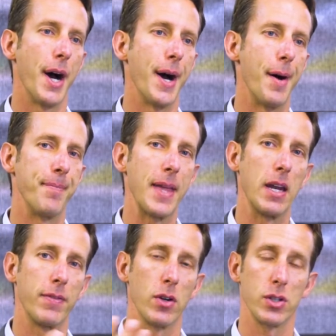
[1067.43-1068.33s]

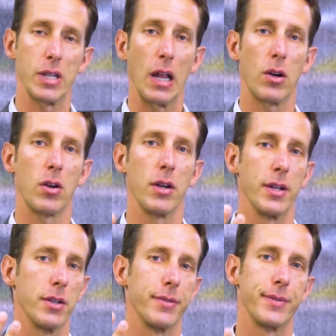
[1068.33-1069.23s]
And if you're a seller
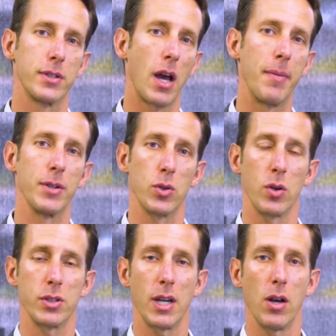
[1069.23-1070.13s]
and it's time to
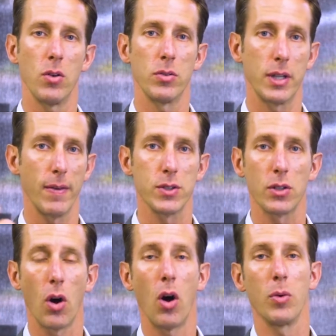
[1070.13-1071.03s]
short sell, give us
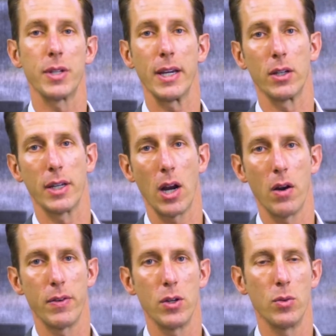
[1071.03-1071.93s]
a call. We'll take good
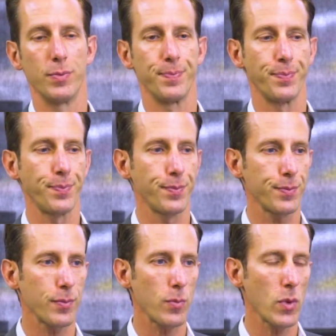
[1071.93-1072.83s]
care of you.
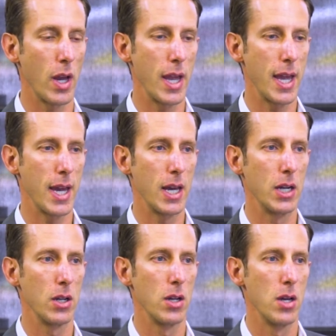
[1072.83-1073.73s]

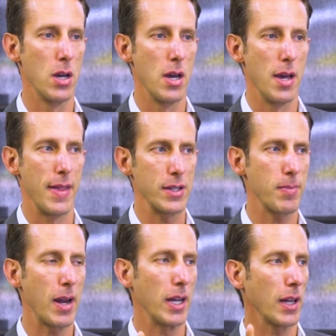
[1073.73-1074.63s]
And that's
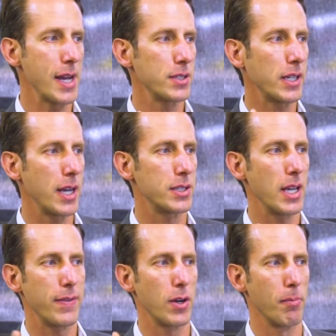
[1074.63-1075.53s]
about it. Last thing I'd
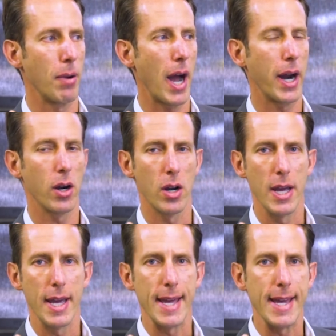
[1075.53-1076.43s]
say if you're a buyer
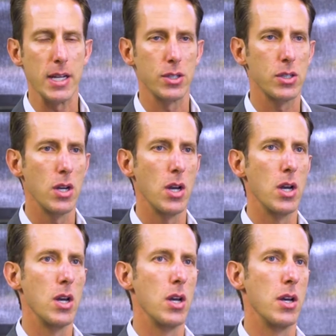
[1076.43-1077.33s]
is,
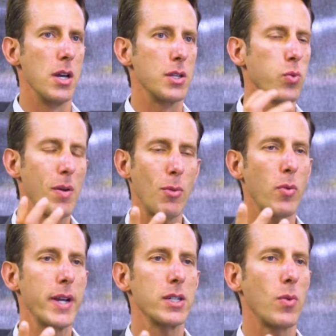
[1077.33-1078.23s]
it's one
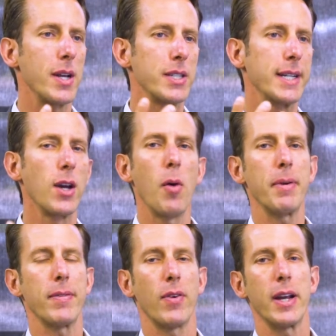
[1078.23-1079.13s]
more reason why I say don't
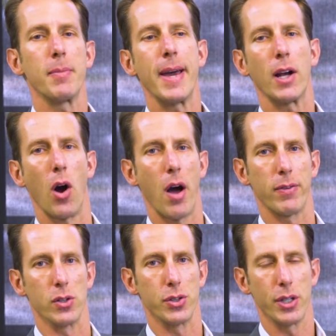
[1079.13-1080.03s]
be afraid to make
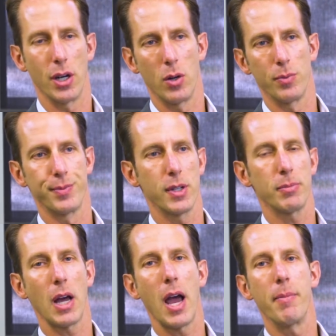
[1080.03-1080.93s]
offers.
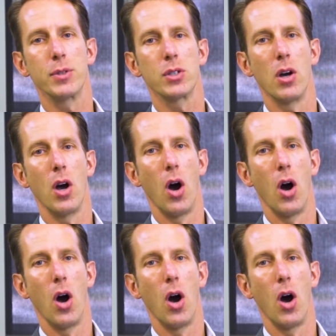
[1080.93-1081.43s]
Sometimes